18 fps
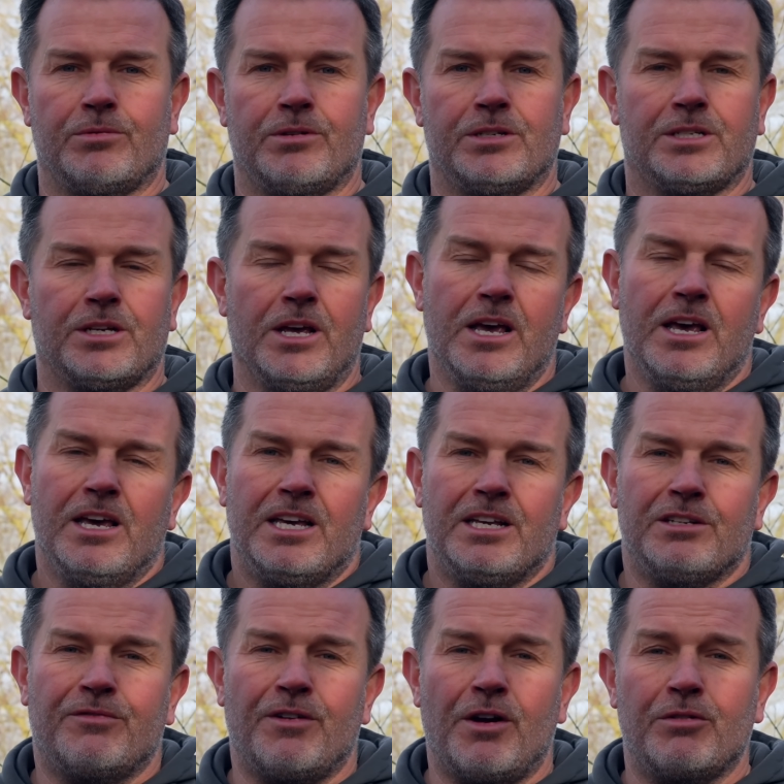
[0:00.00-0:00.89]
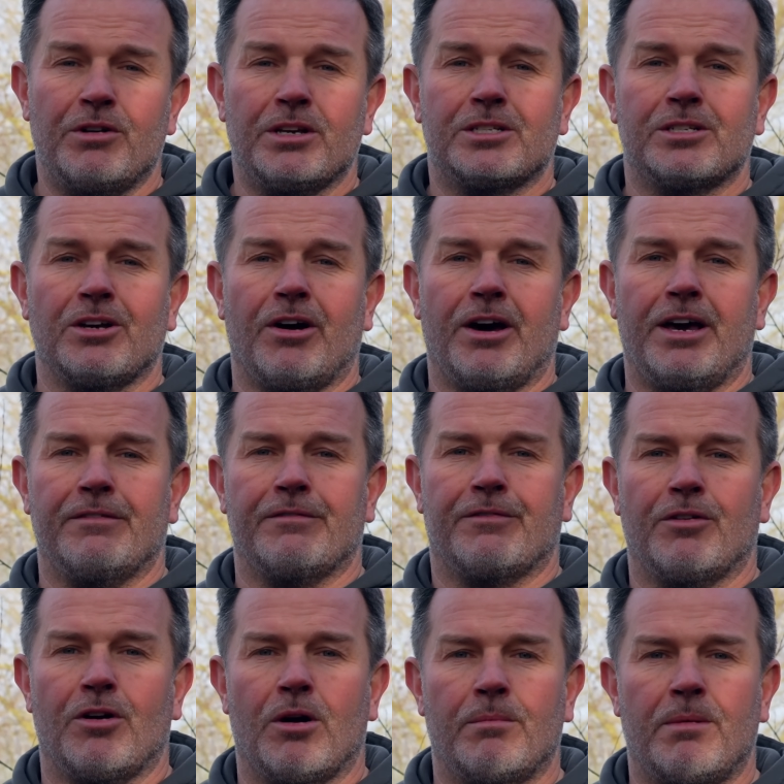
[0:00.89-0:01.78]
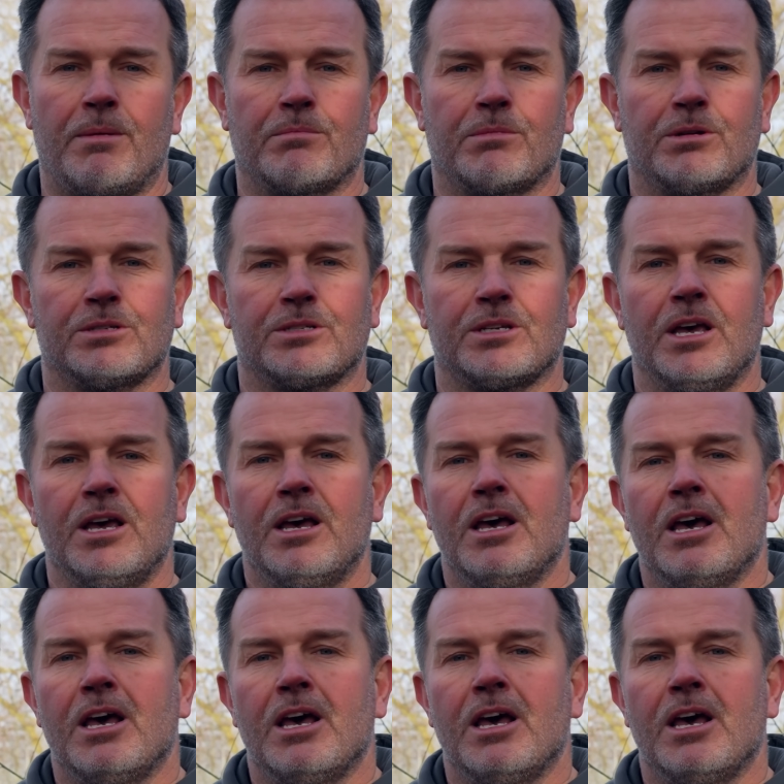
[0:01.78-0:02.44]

which is very exciting for our members.